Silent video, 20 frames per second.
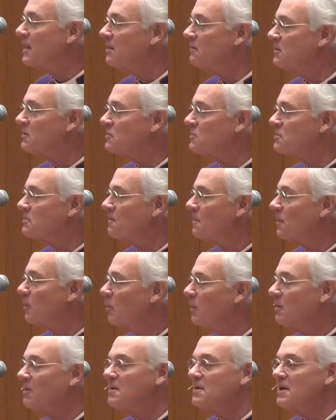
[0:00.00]
us.
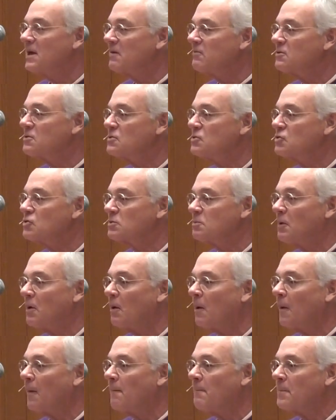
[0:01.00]
We are never too
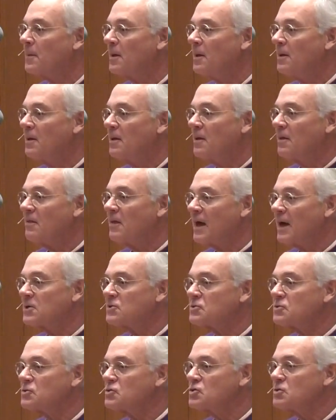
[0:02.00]
small. That's
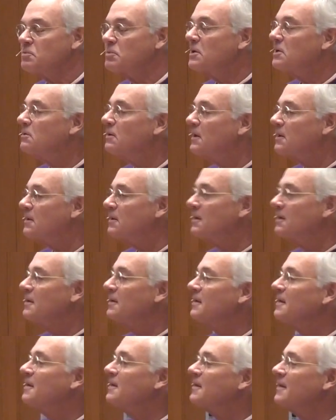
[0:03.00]
the Spirit
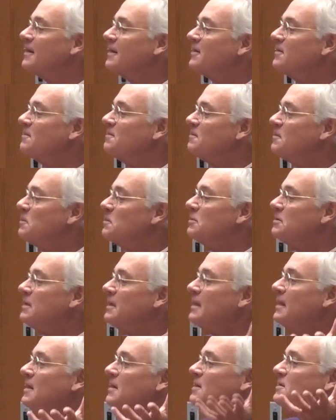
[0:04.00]
that
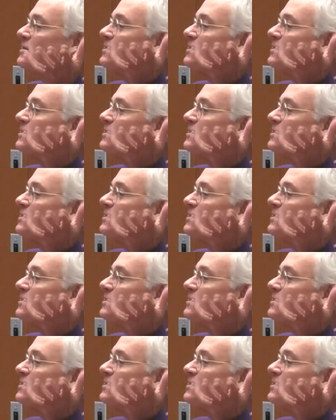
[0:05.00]
brings a